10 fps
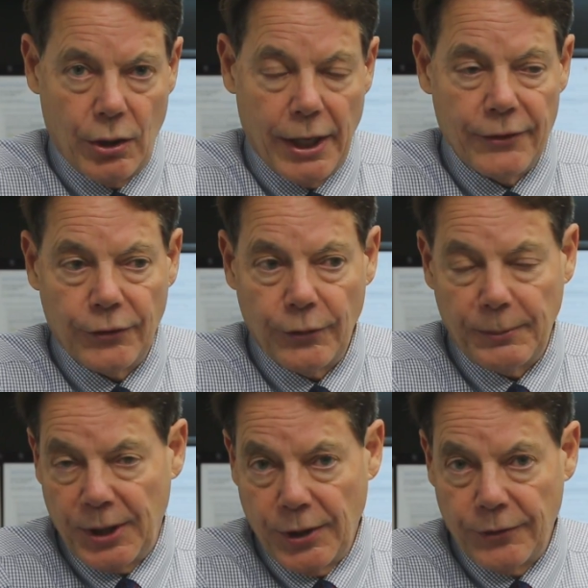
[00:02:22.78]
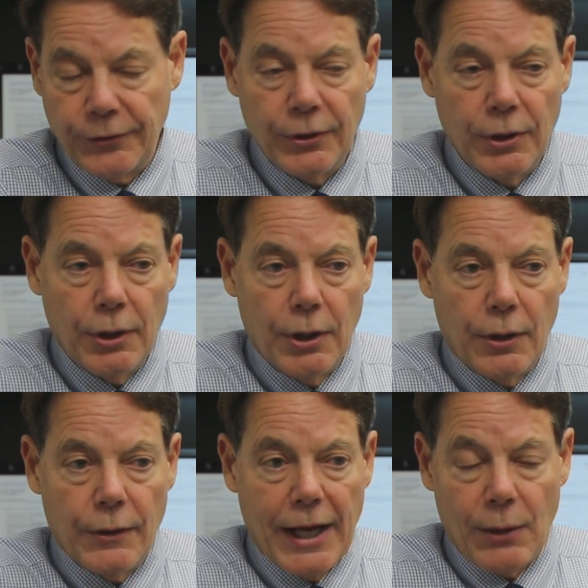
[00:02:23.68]
cleansers, because
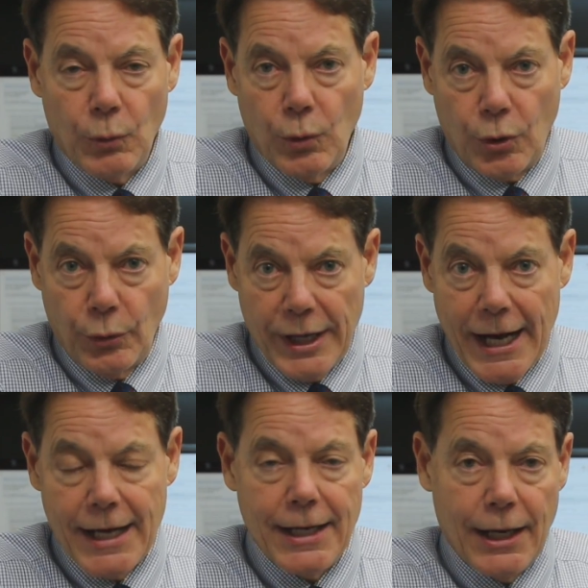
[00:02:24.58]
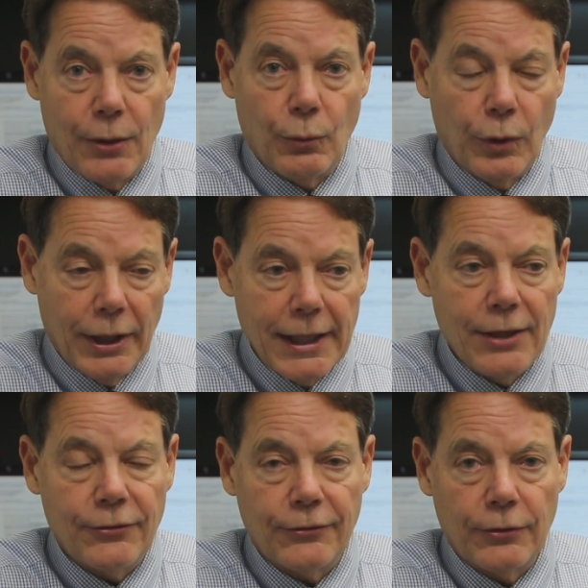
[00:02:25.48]
that will create and
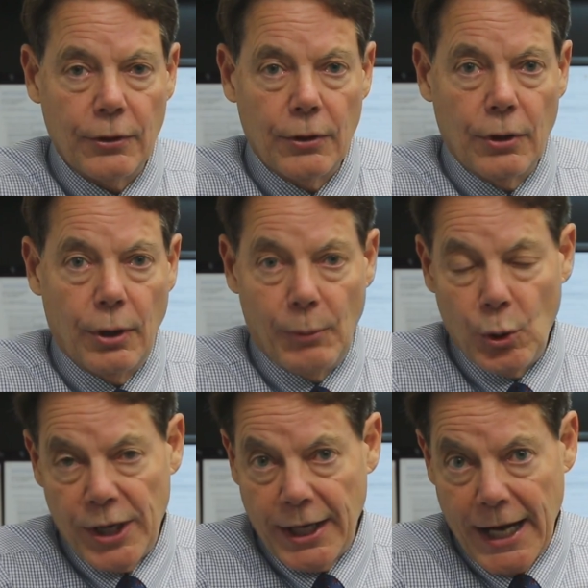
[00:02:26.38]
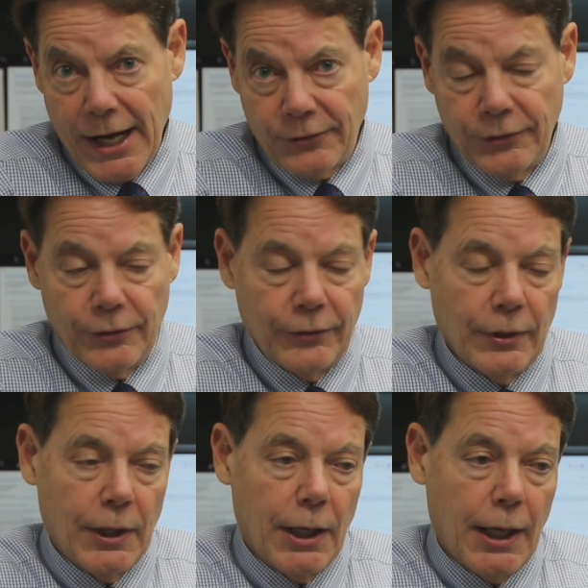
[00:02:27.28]
release ammonia gases
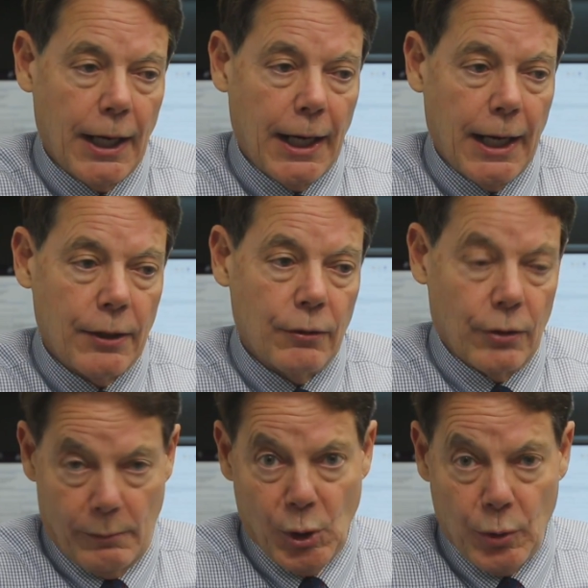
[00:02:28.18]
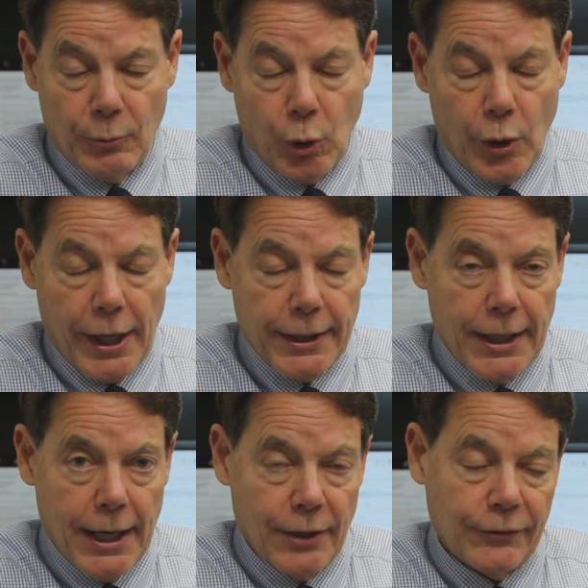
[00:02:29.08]
and ammonium chloride
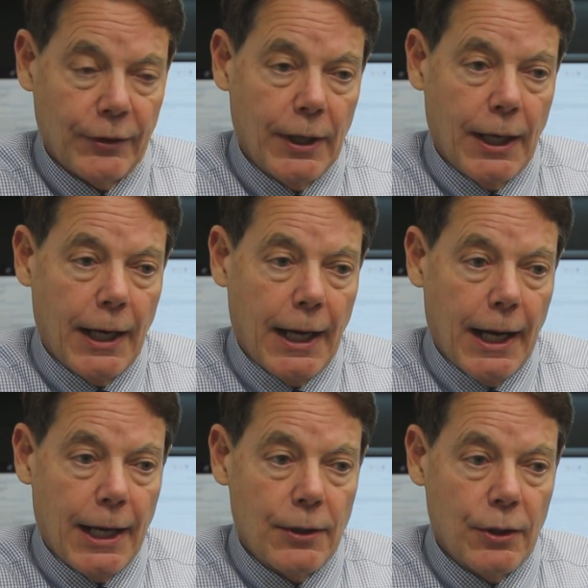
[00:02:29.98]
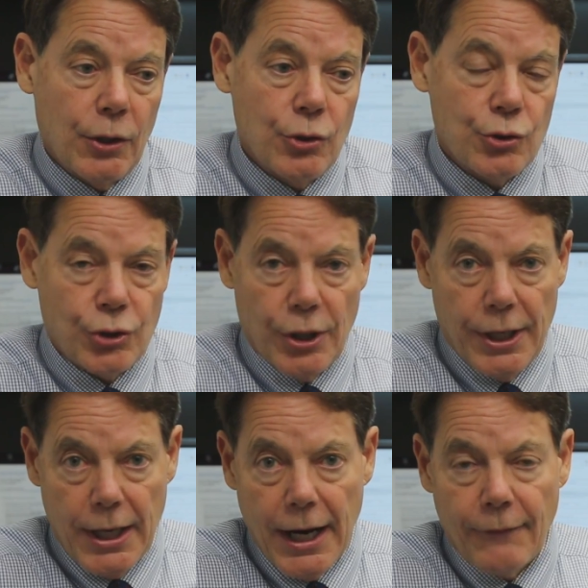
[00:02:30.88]
gas. And you should
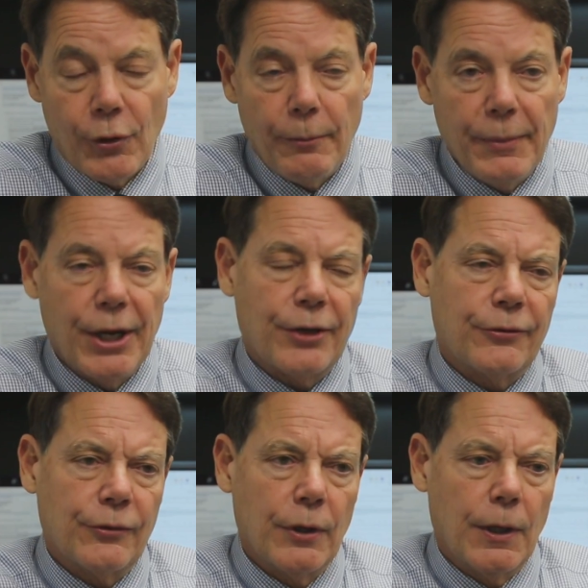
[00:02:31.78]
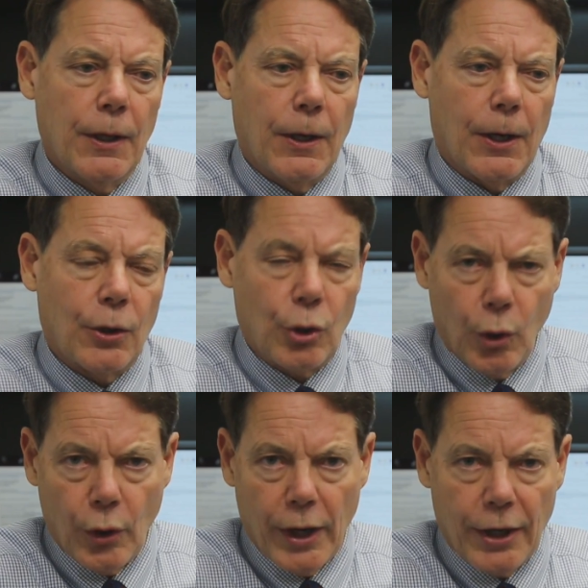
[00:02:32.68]
never mix
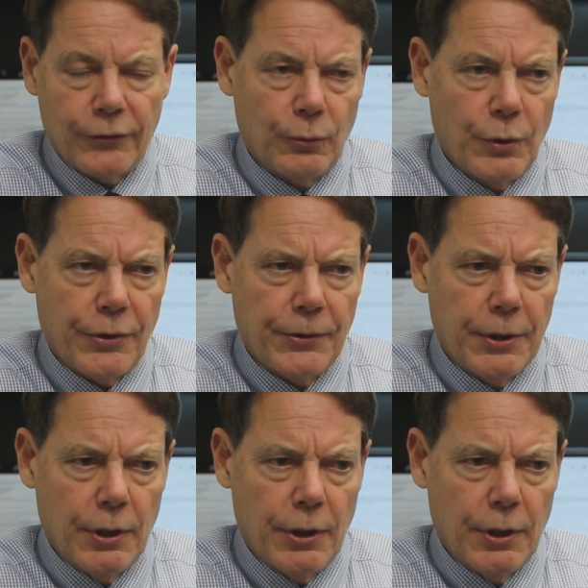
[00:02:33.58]
Clorox with